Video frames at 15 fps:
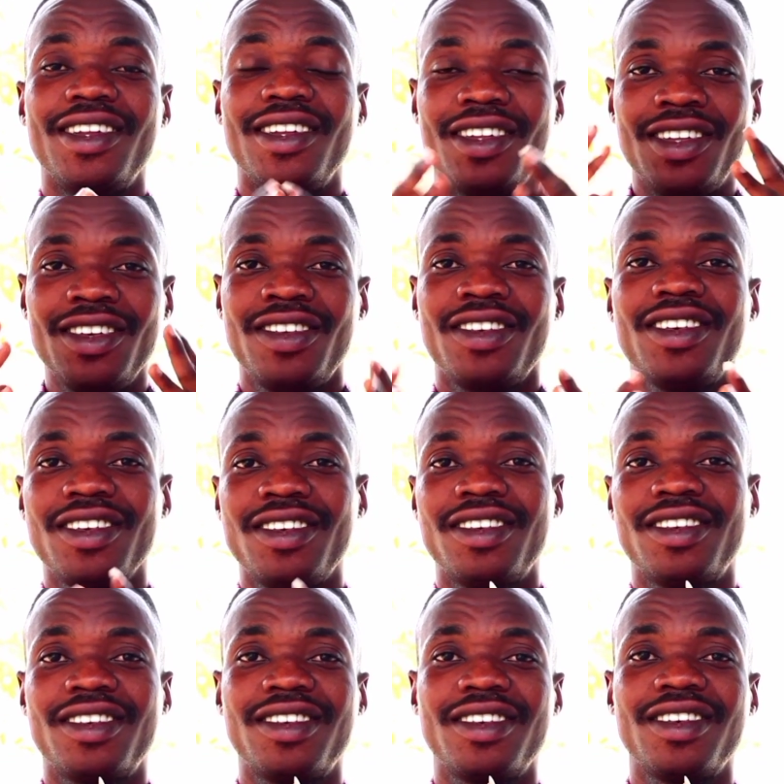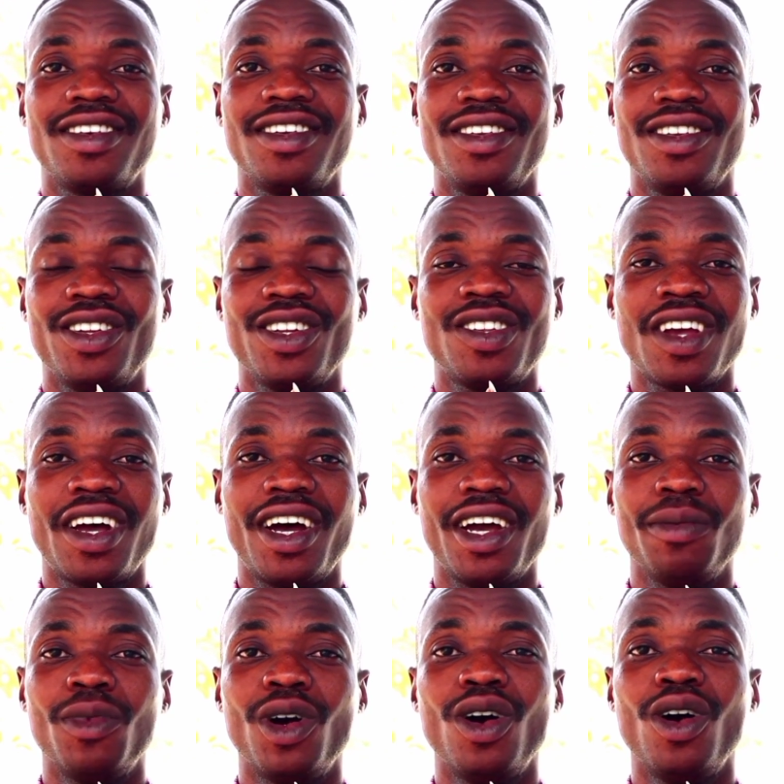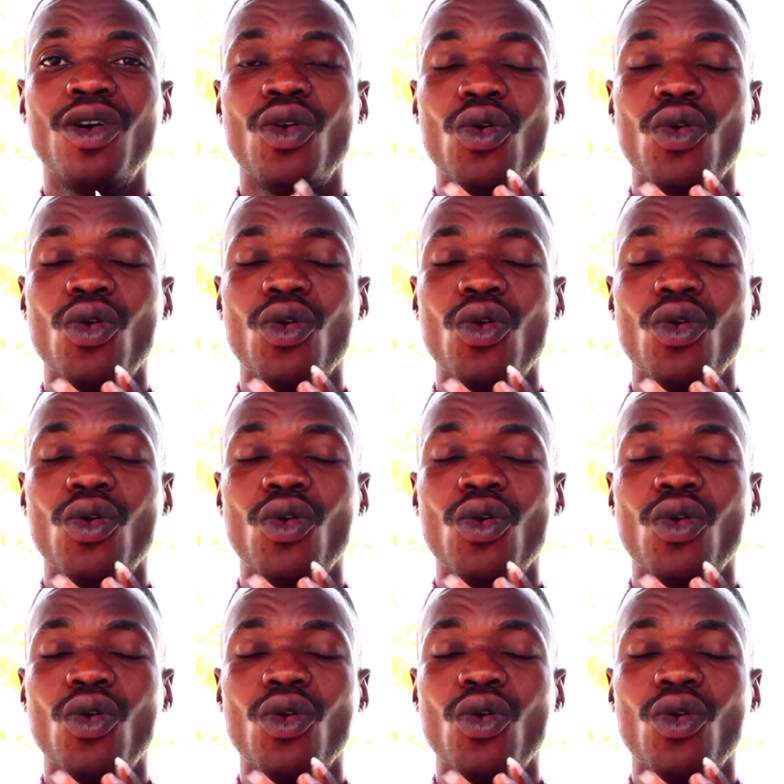This is the time